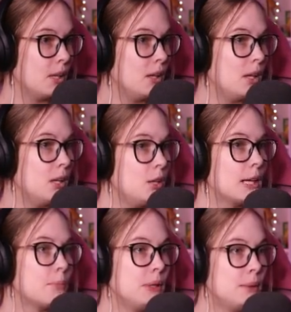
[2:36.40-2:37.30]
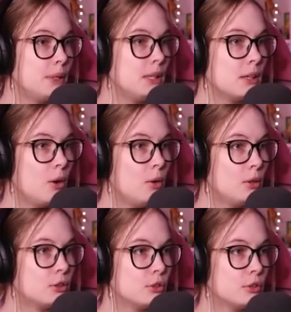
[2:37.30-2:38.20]
look at me being all
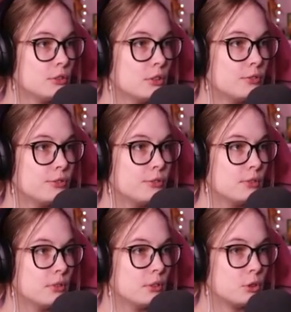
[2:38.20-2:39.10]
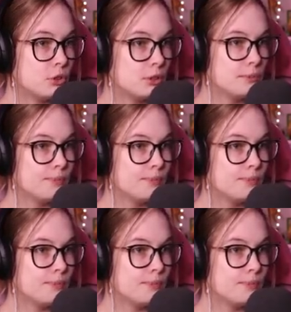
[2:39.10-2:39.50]
sorts of good.